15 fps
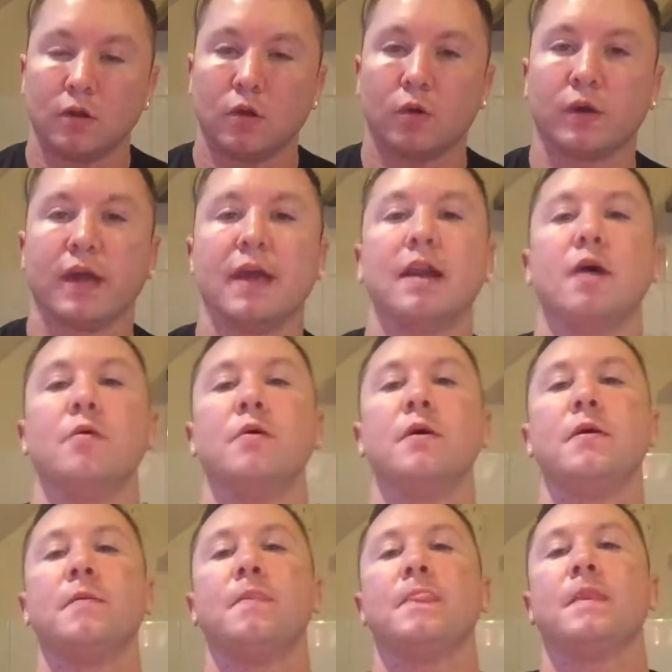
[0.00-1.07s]
Okay, now,
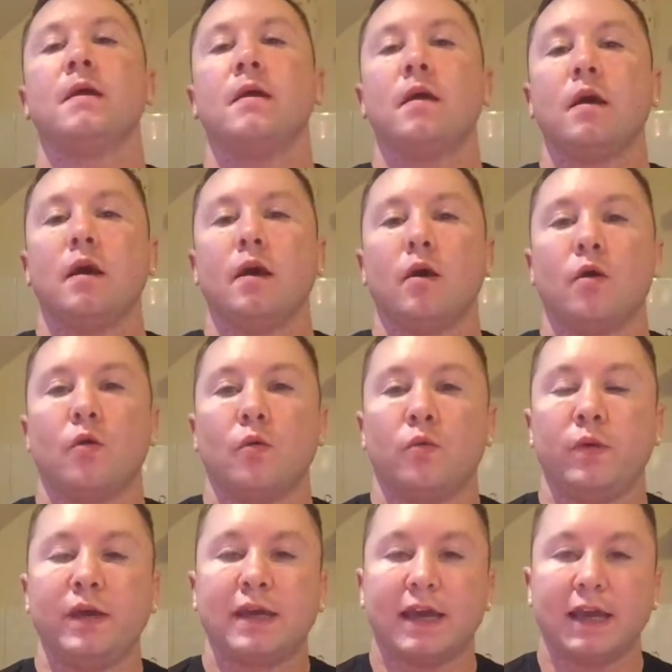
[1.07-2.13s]

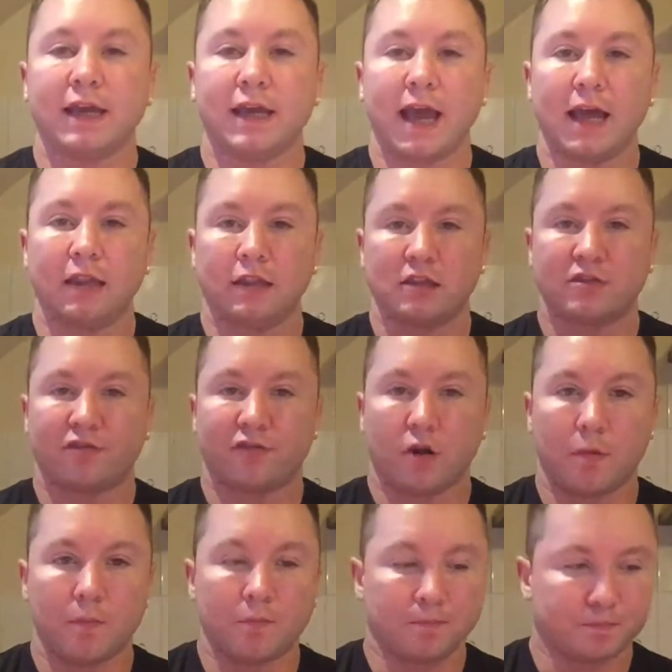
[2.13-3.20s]
we can get these
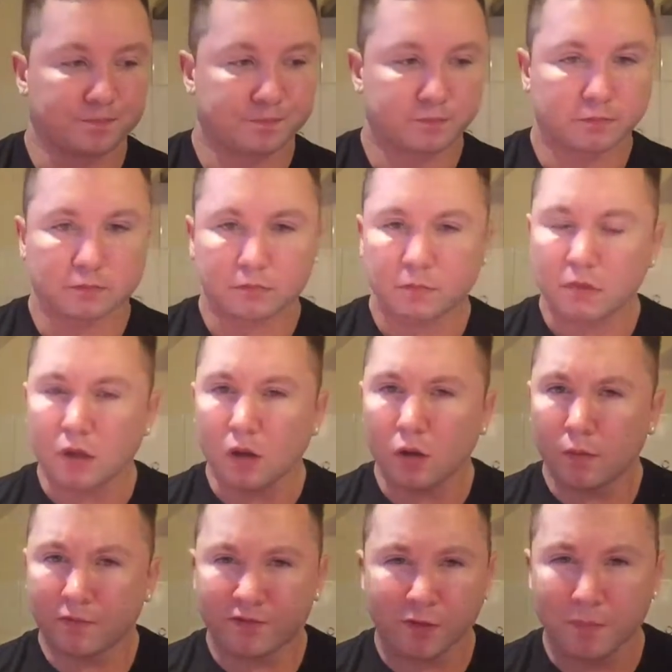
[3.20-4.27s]
from
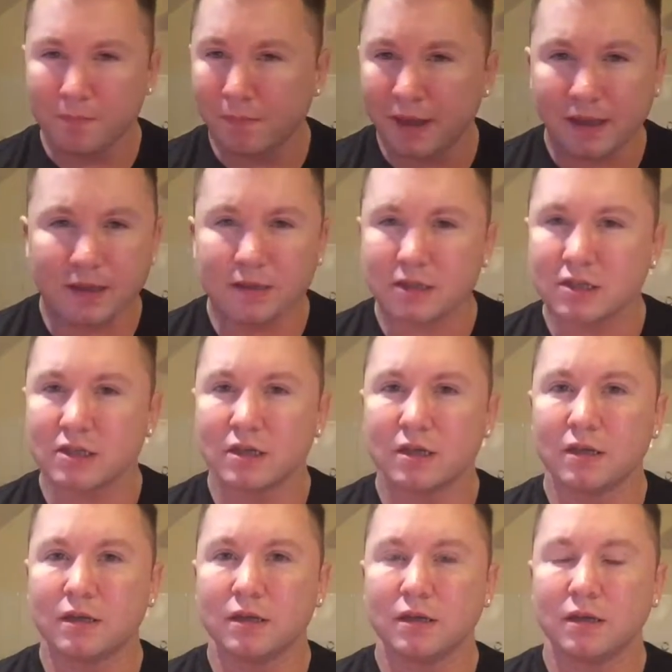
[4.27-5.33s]
meats,
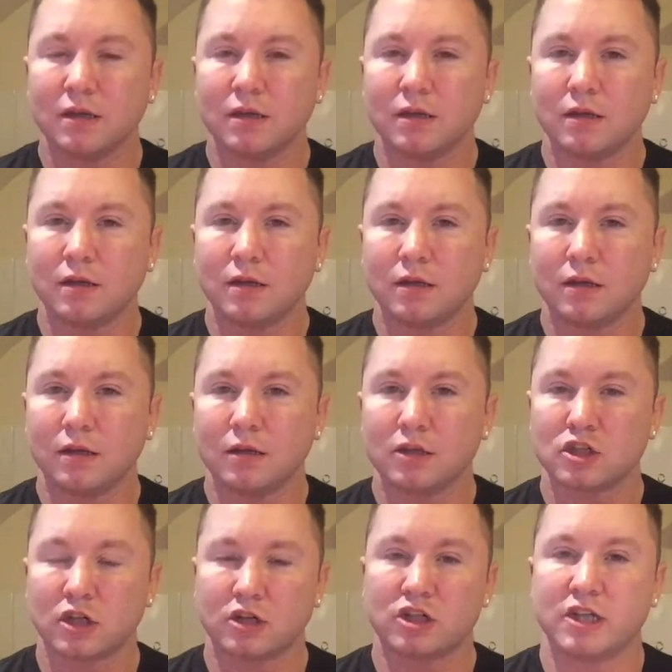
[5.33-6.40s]

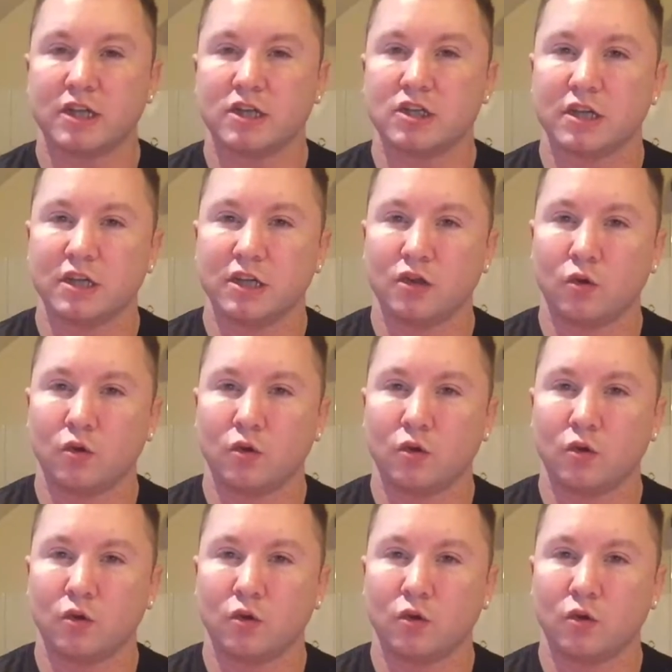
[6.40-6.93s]
such as,